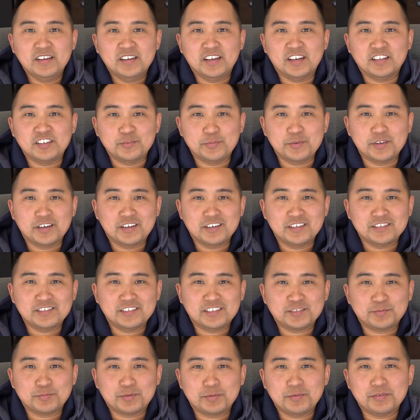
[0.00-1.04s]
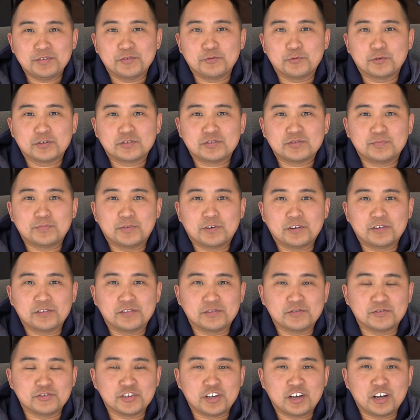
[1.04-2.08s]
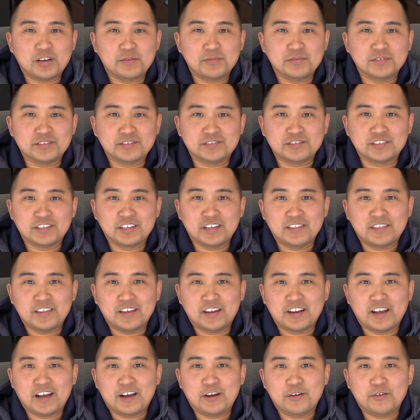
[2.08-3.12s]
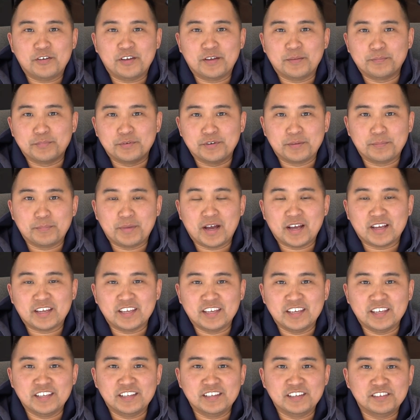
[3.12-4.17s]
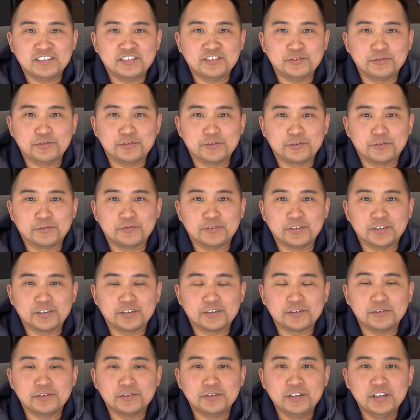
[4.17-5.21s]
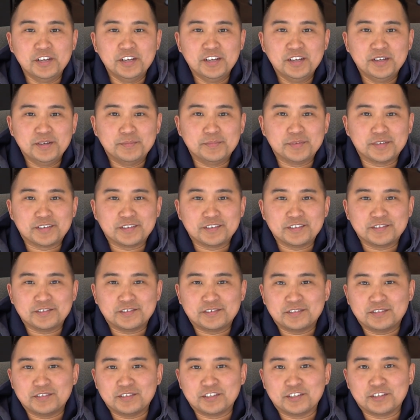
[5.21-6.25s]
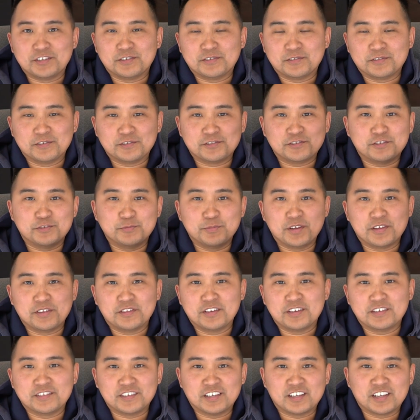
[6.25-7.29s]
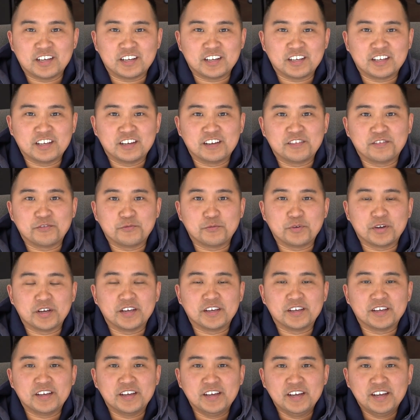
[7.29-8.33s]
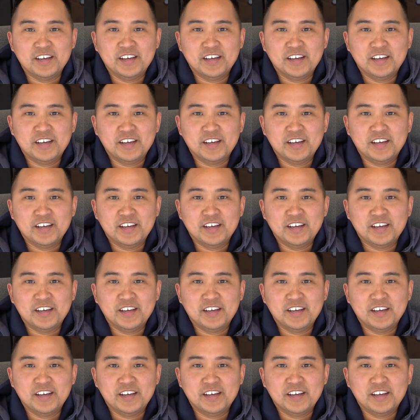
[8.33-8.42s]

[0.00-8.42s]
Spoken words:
And to be honest, that's probably the worst part of the job, is to get that out and put it back into your vehicle, because you know, there's so many things that kind of get in the way.